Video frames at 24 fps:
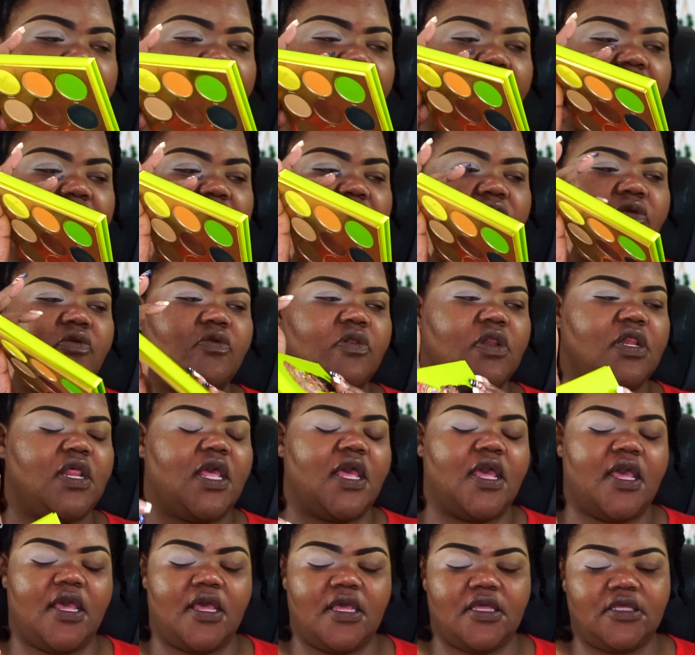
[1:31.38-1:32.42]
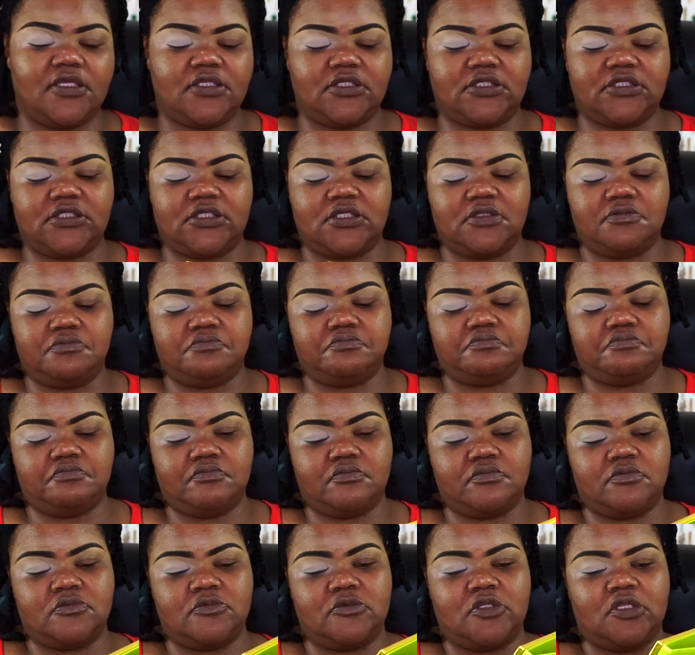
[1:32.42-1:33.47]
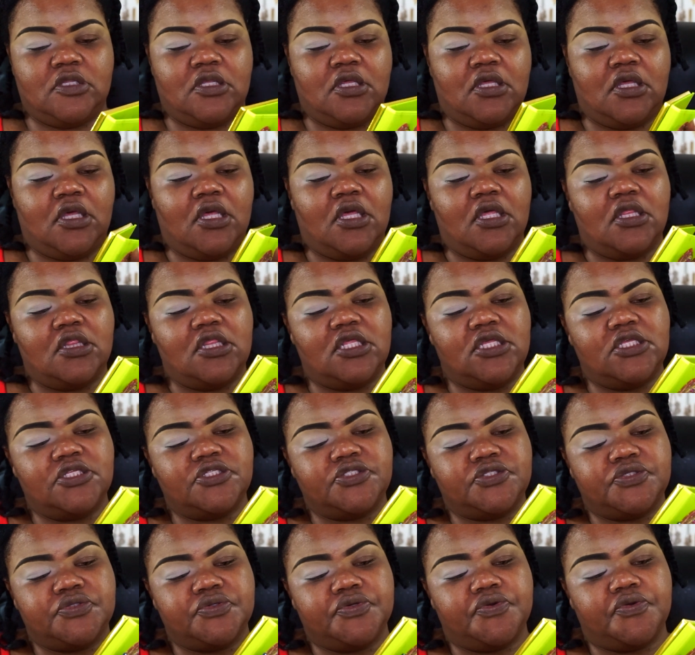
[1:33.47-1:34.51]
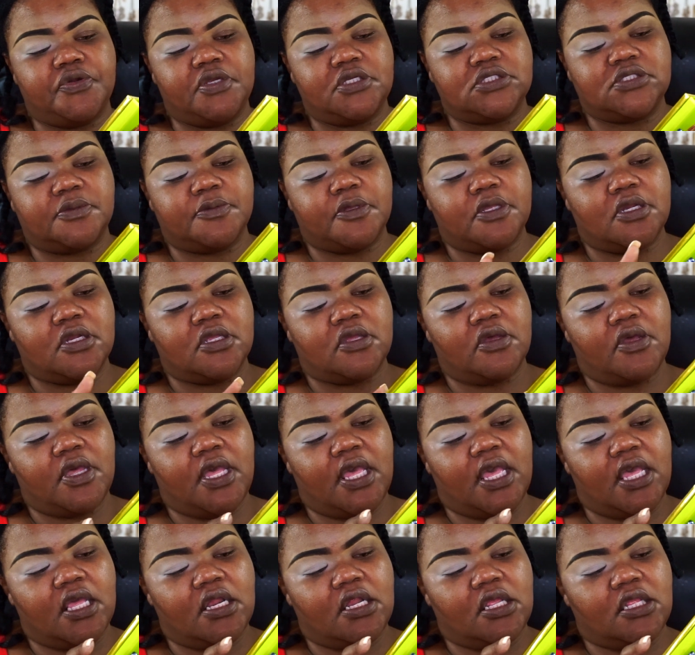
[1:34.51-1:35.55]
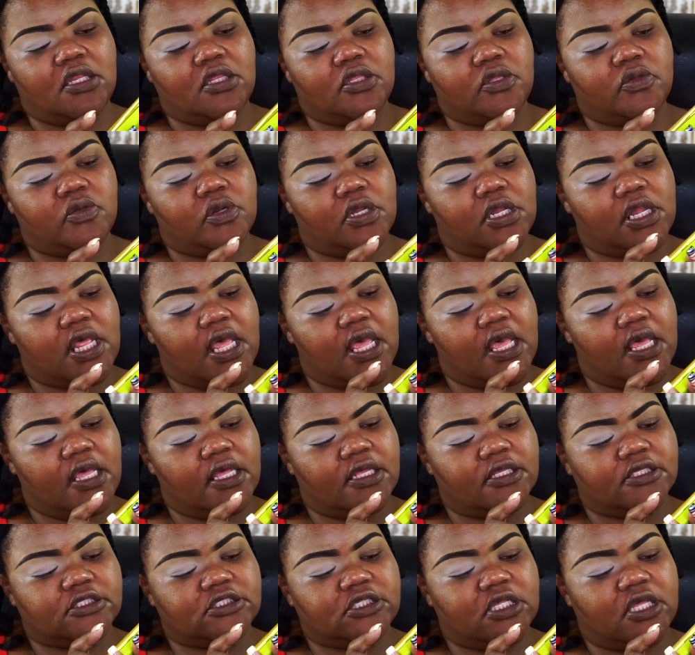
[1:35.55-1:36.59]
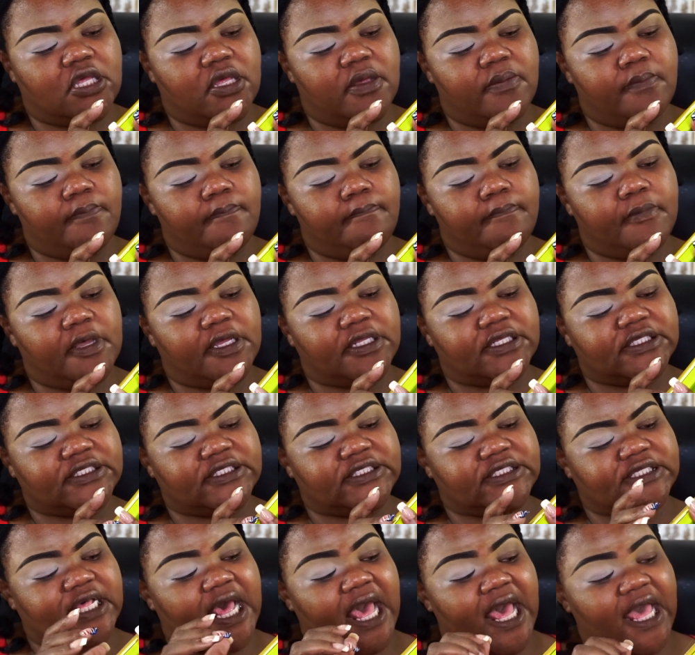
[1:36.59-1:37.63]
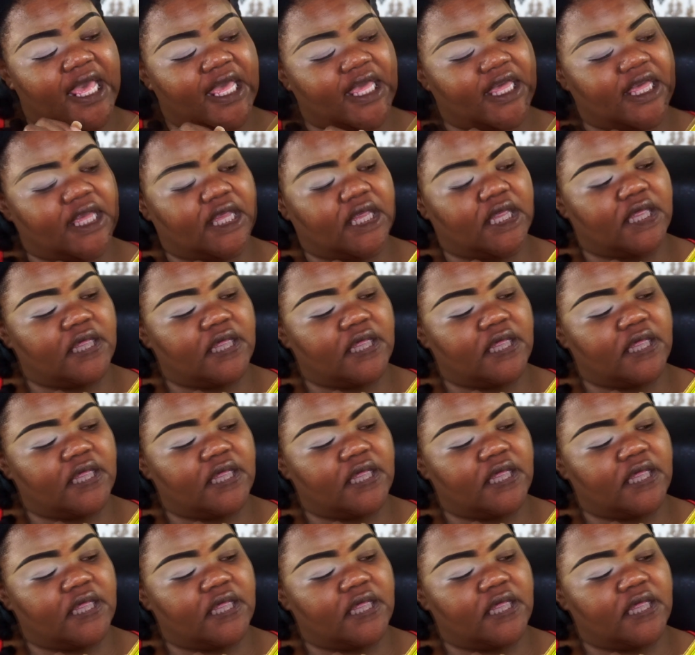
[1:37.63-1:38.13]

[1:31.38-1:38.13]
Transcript: and utilize these two greens. I'm going to go ahead and utilize Masai